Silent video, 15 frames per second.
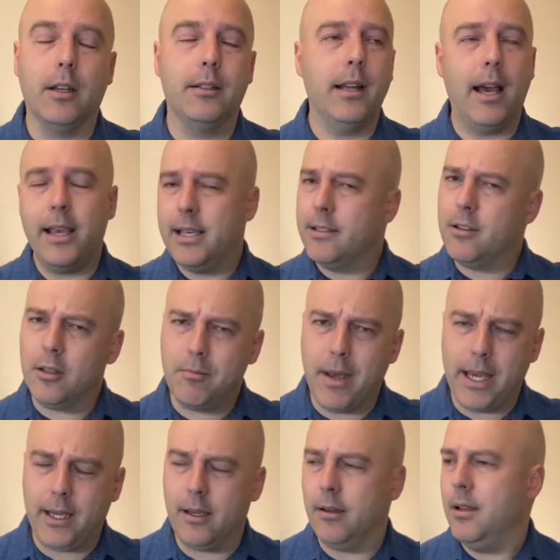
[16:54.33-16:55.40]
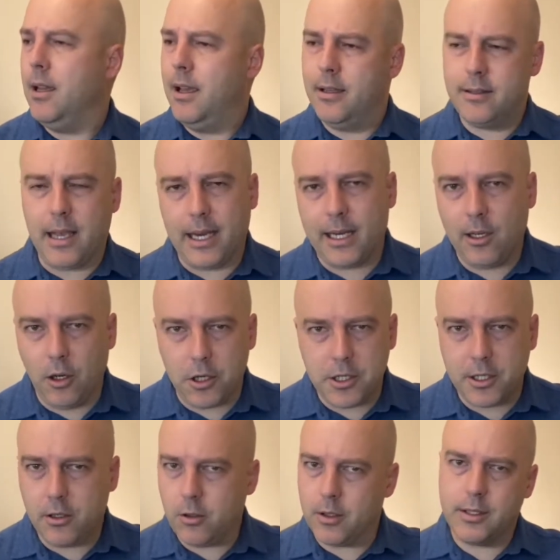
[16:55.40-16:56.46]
And now he's not making psychological